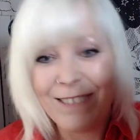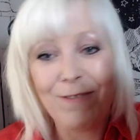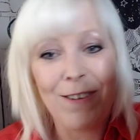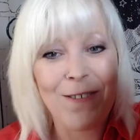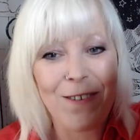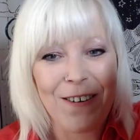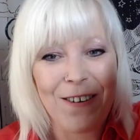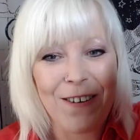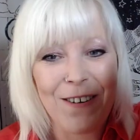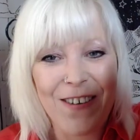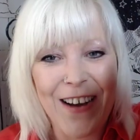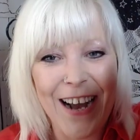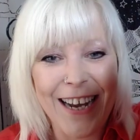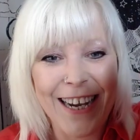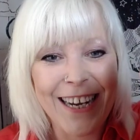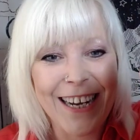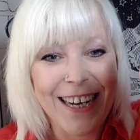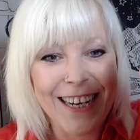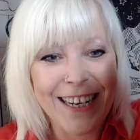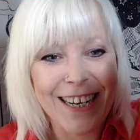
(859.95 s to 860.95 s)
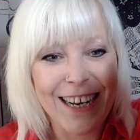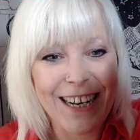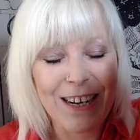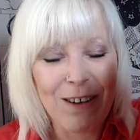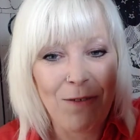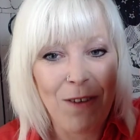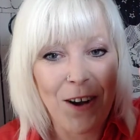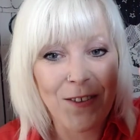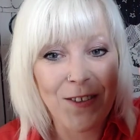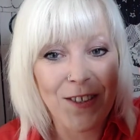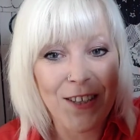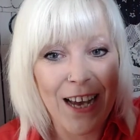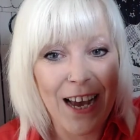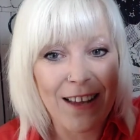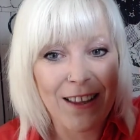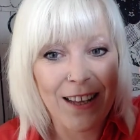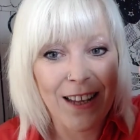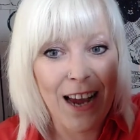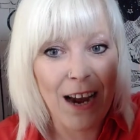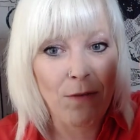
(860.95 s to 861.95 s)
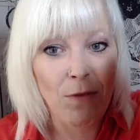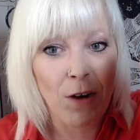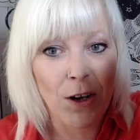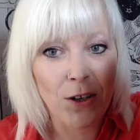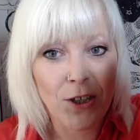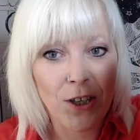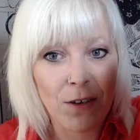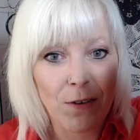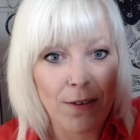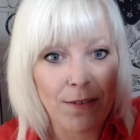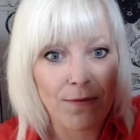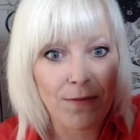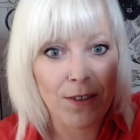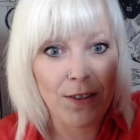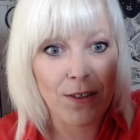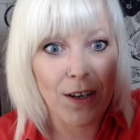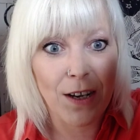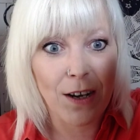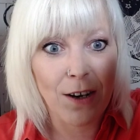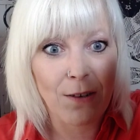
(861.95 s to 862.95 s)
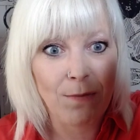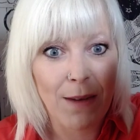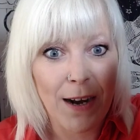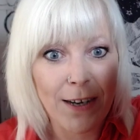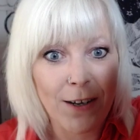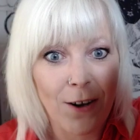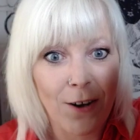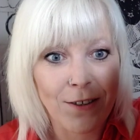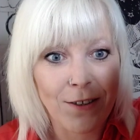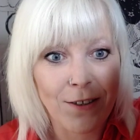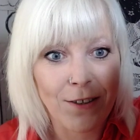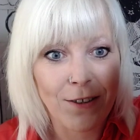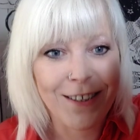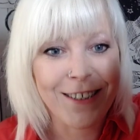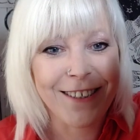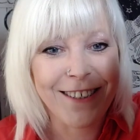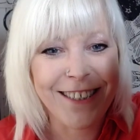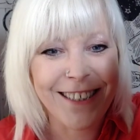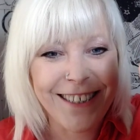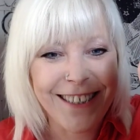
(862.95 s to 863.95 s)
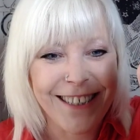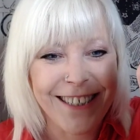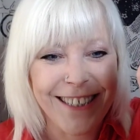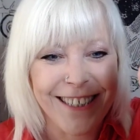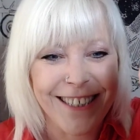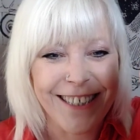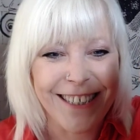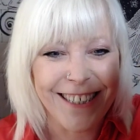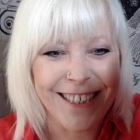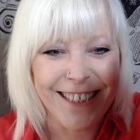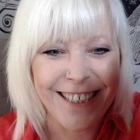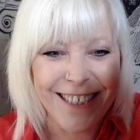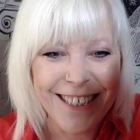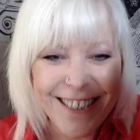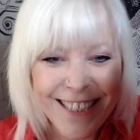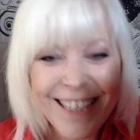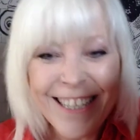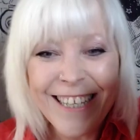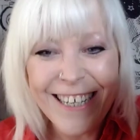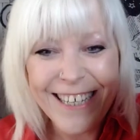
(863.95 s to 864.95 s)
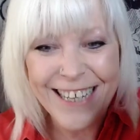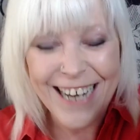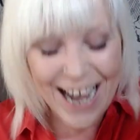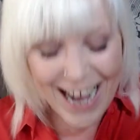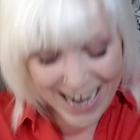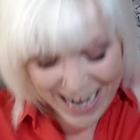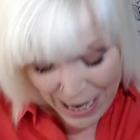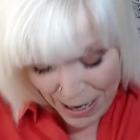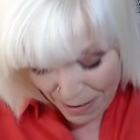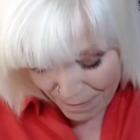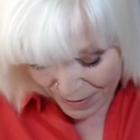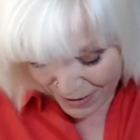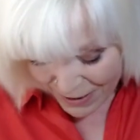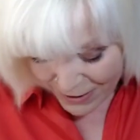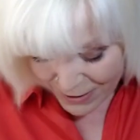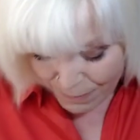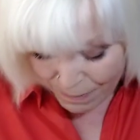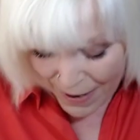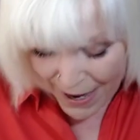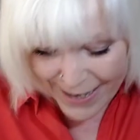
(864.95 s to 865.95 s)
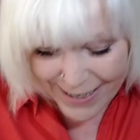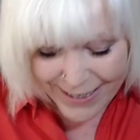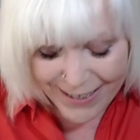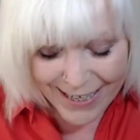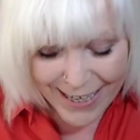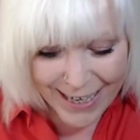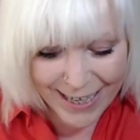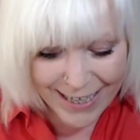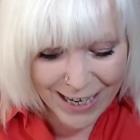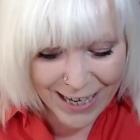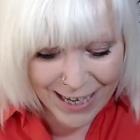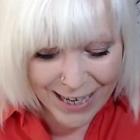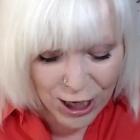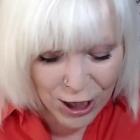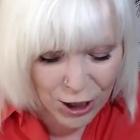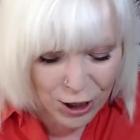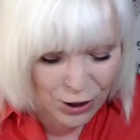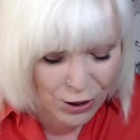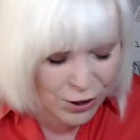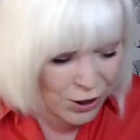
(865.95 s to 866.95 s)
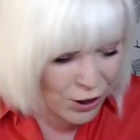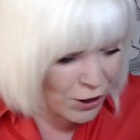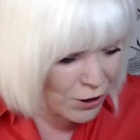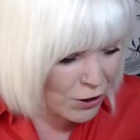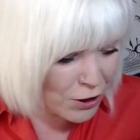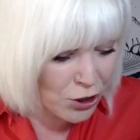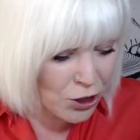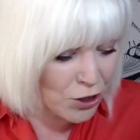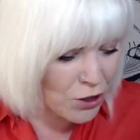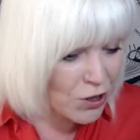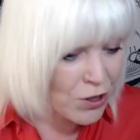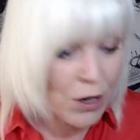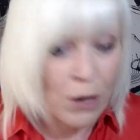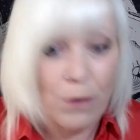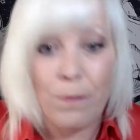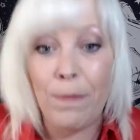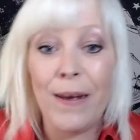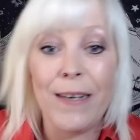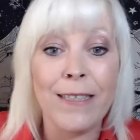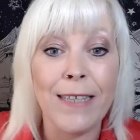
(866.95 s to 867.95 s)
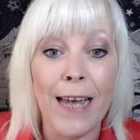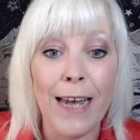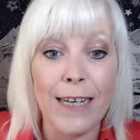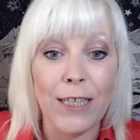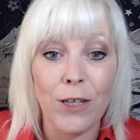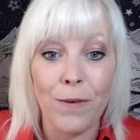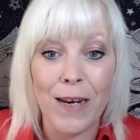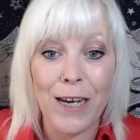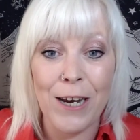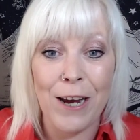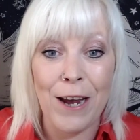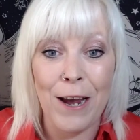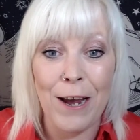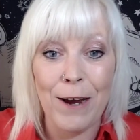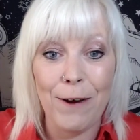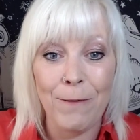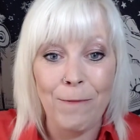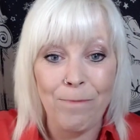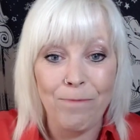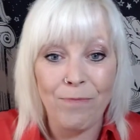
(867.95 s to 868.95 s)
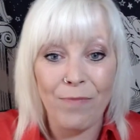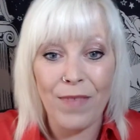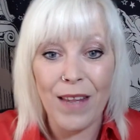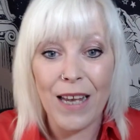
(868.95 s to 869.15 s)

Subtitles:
Won't go away. King of Wands, yeah, they like watching going, oh my God. Yeah, because Pisces, you're just so busy doing you.